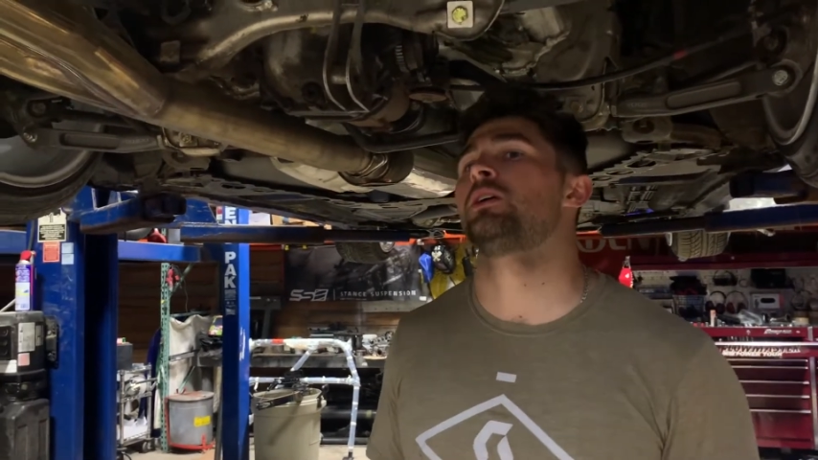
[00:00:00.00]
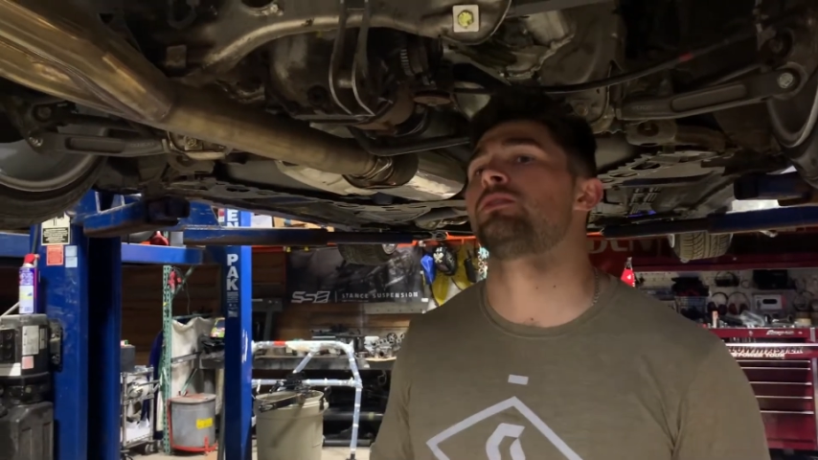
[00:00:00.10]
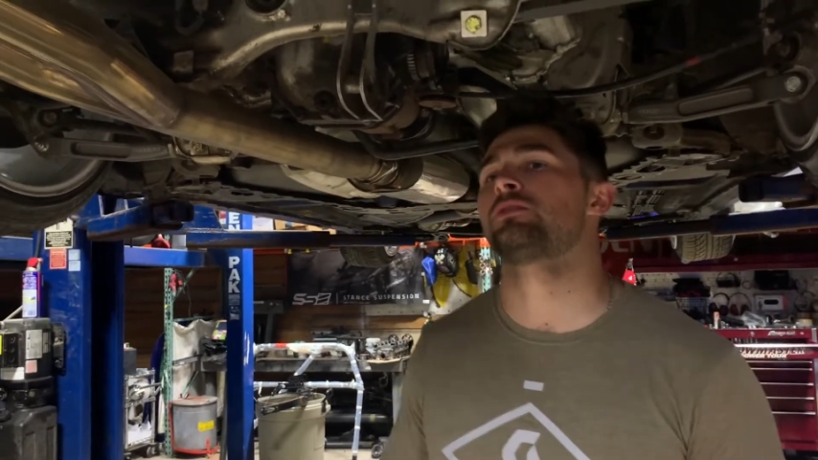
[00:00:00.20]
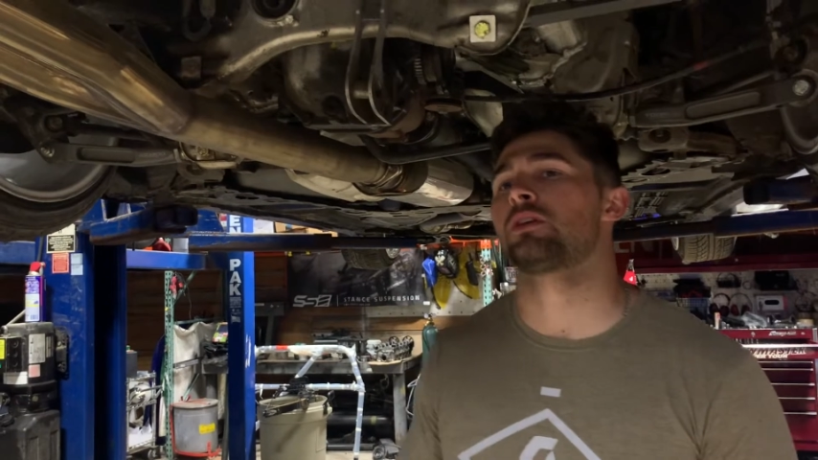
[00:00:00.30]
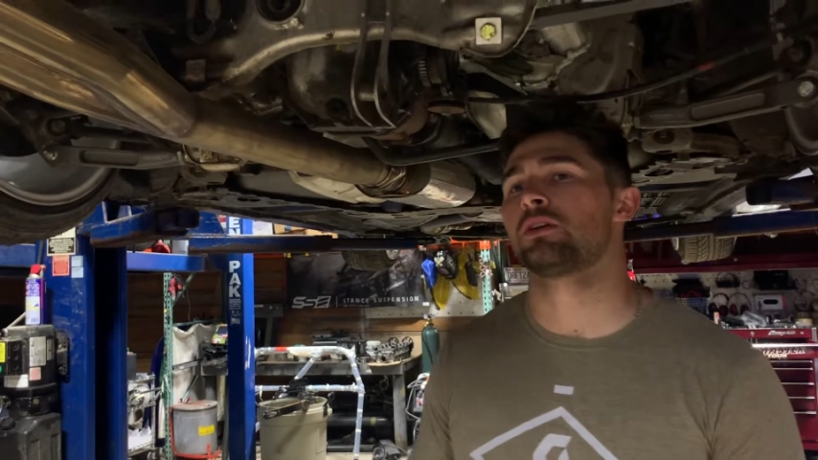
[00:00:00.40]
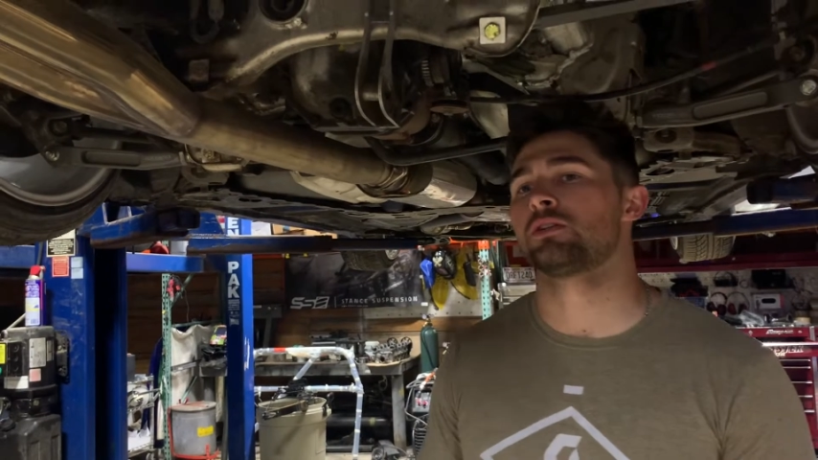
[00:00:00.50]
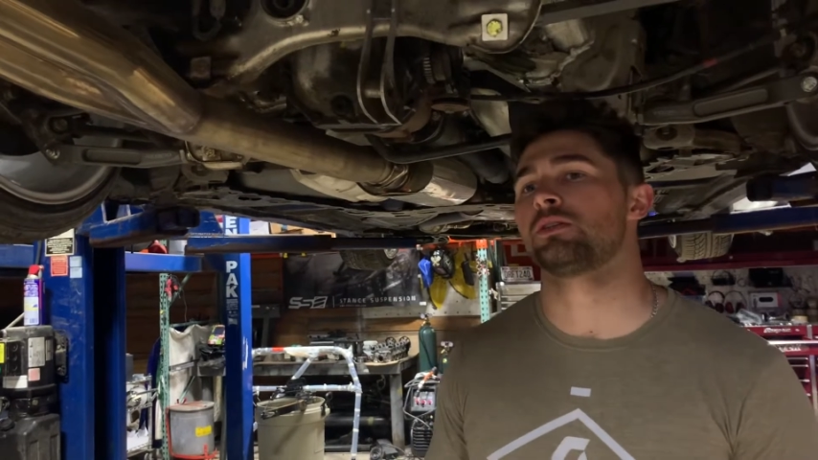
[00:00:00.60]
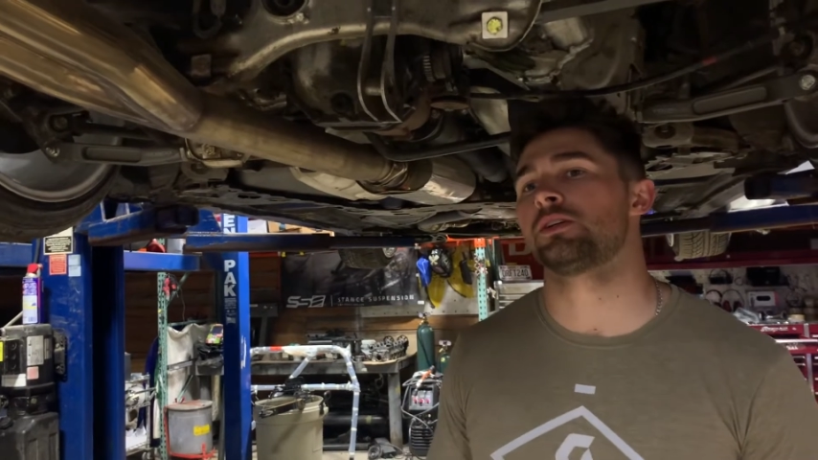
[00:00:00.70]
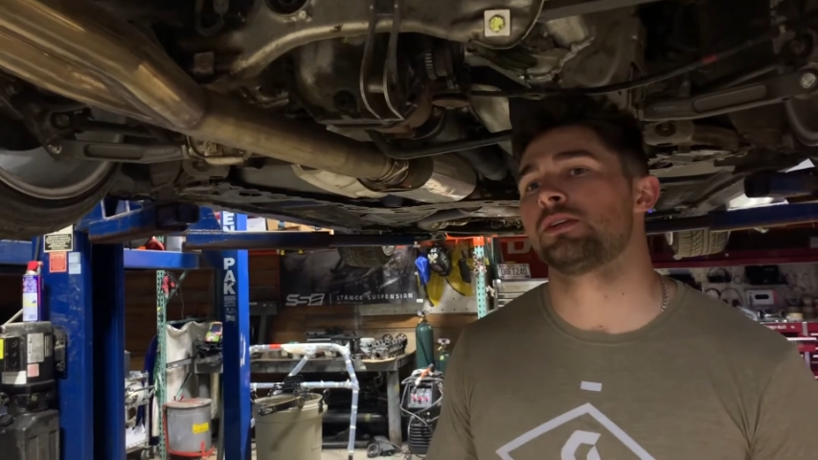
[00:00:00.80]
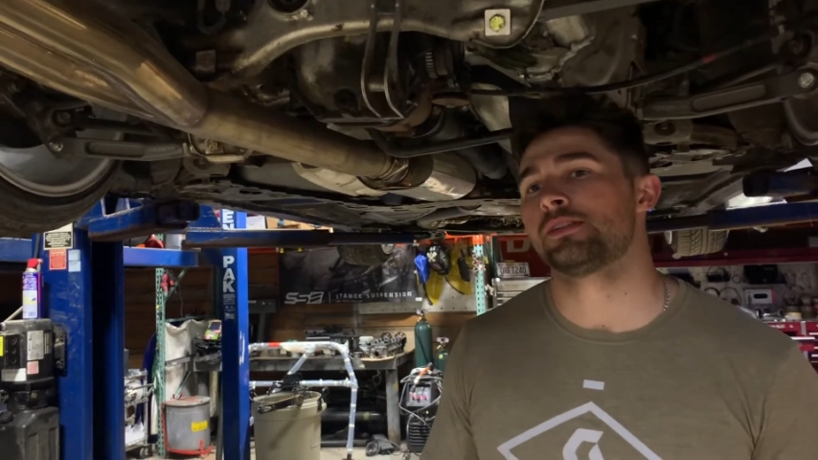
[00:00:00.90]

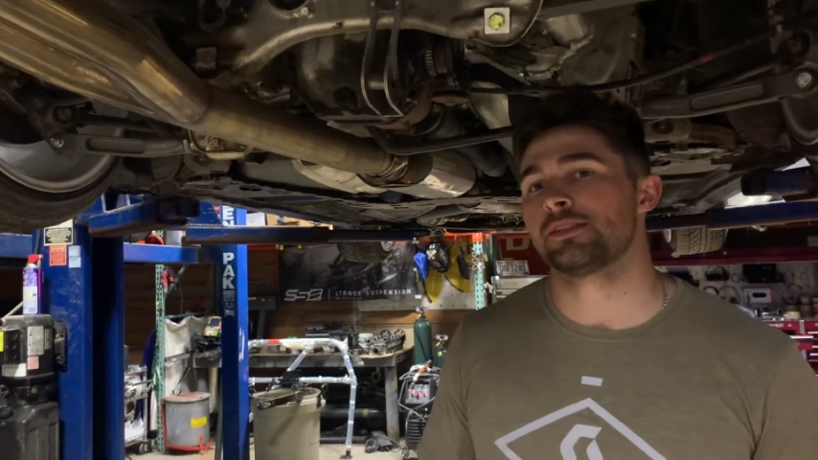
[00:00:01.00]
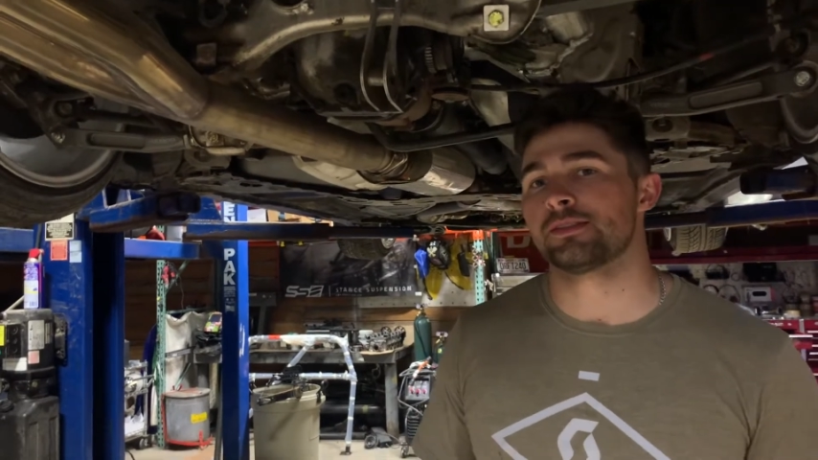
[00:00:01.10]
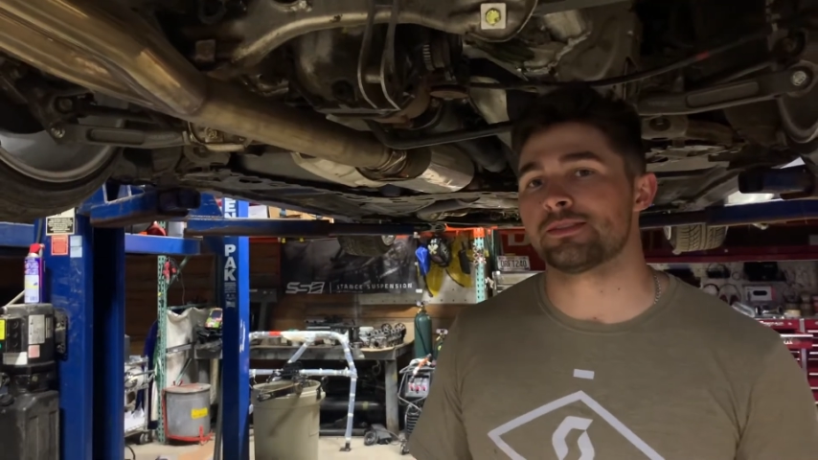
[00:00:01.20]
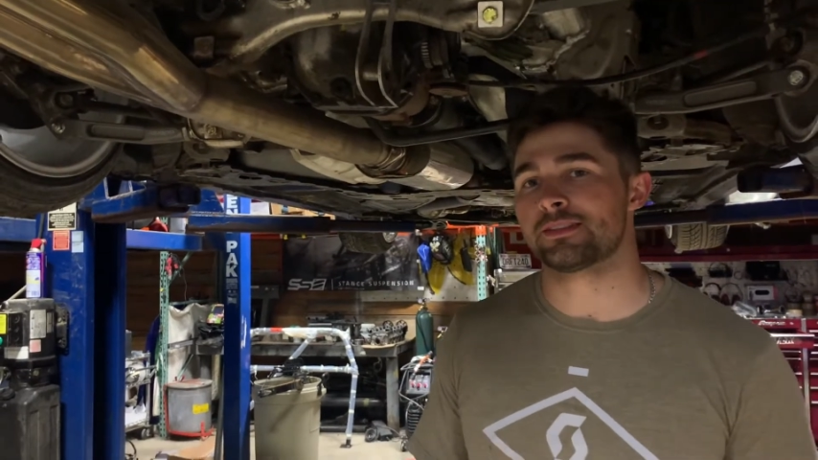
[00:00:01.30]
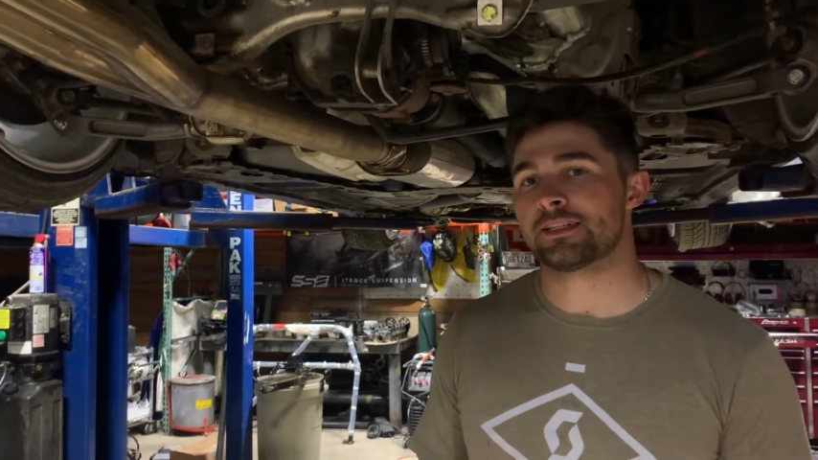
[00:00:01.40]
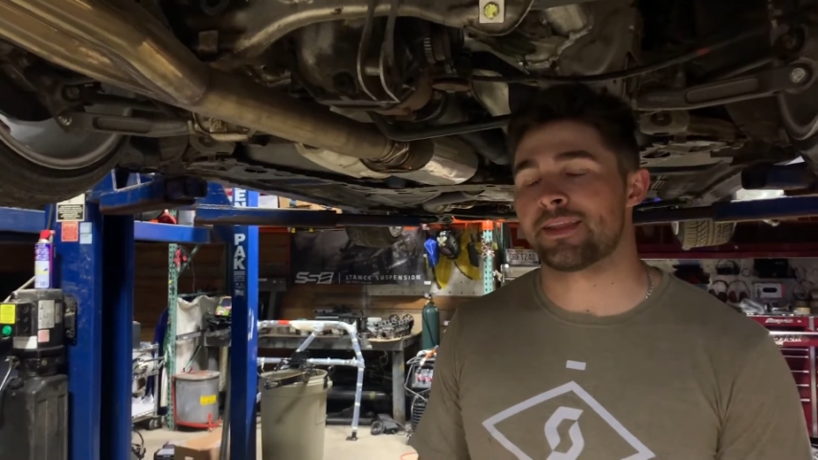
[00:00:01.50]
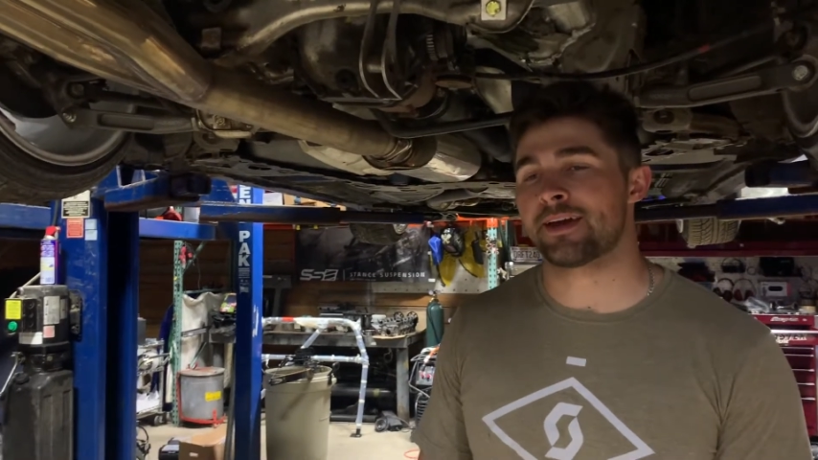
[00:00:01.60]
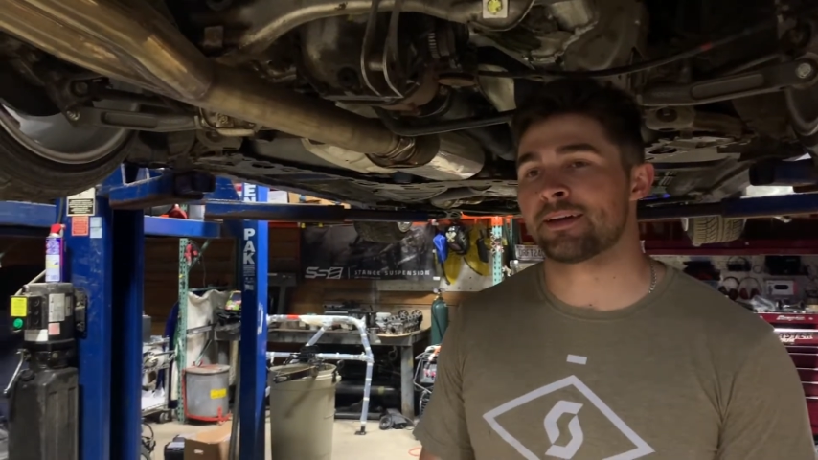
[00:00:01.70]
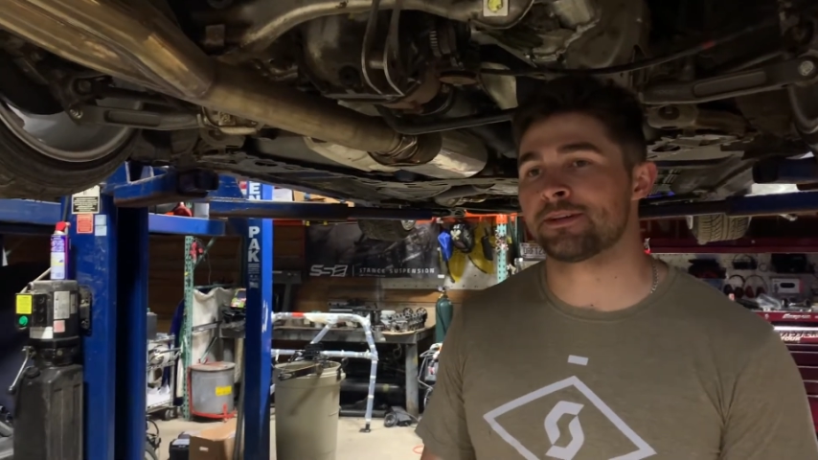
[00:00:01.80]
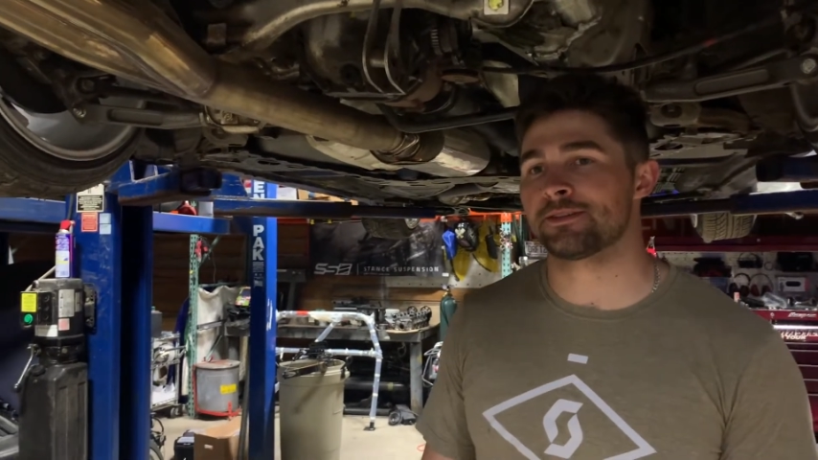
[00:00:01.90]
So we'll see how
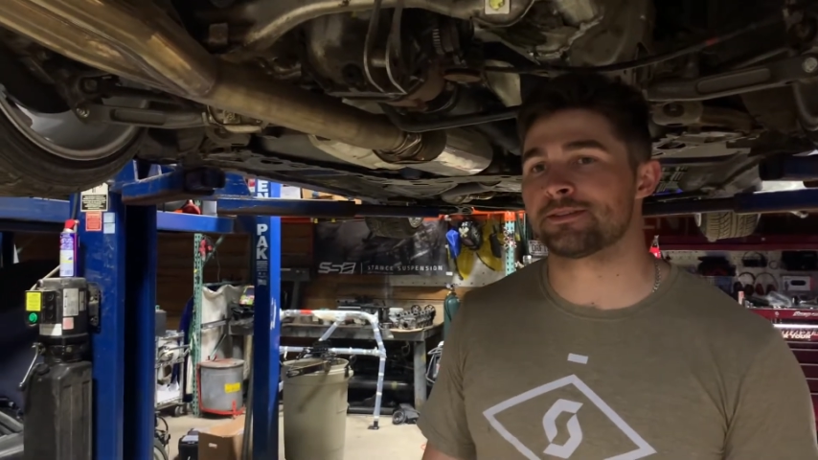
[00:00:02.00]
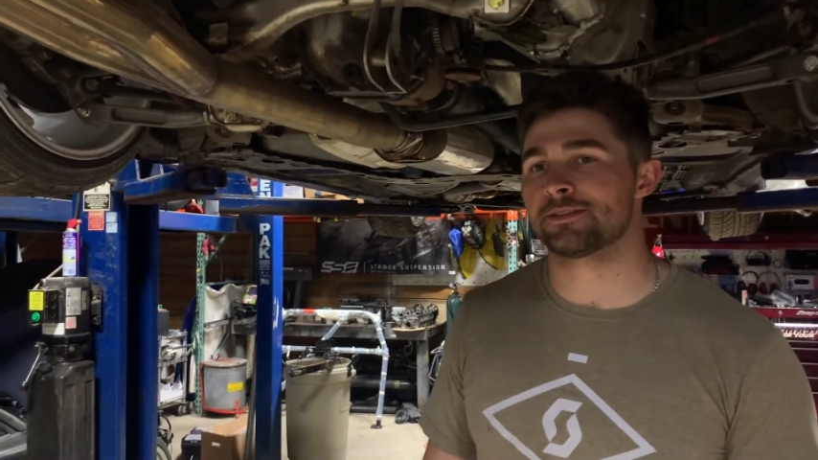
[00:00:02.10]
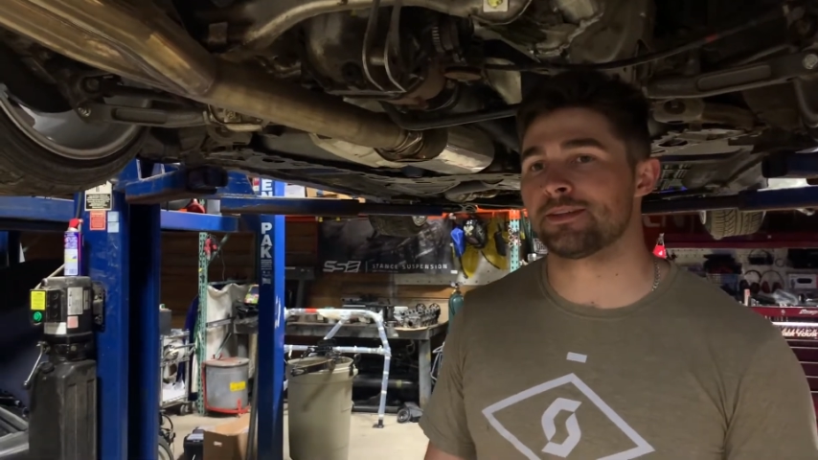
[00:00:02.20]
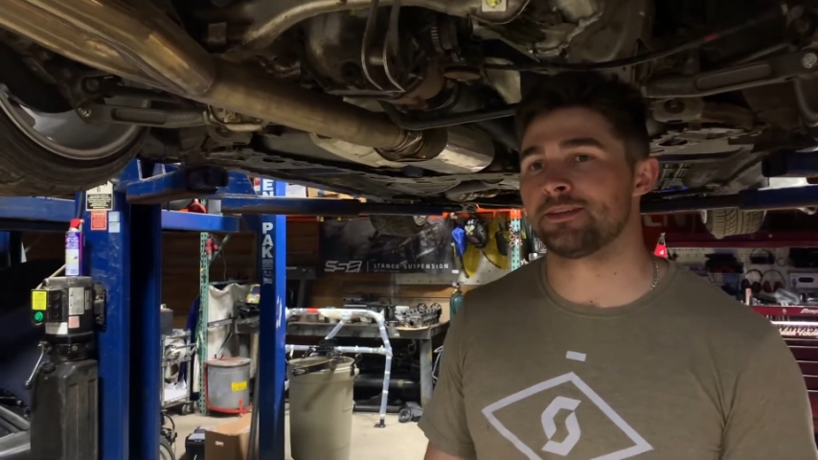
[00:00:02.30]
that goes.